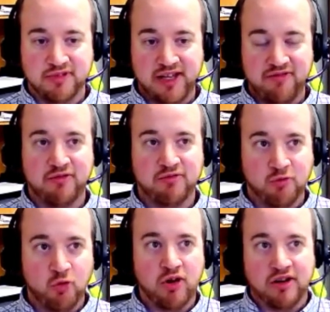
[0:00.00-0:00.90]
even
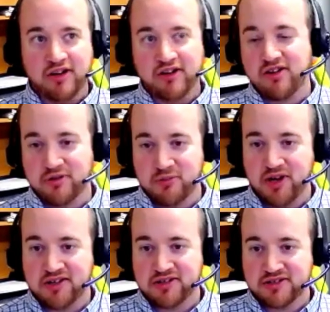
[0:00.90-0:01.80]
working on the
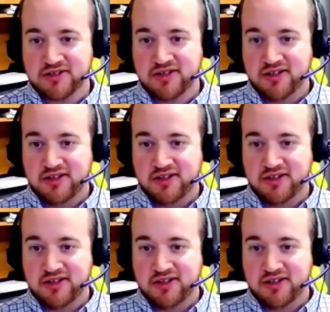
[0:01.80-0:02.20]
bus,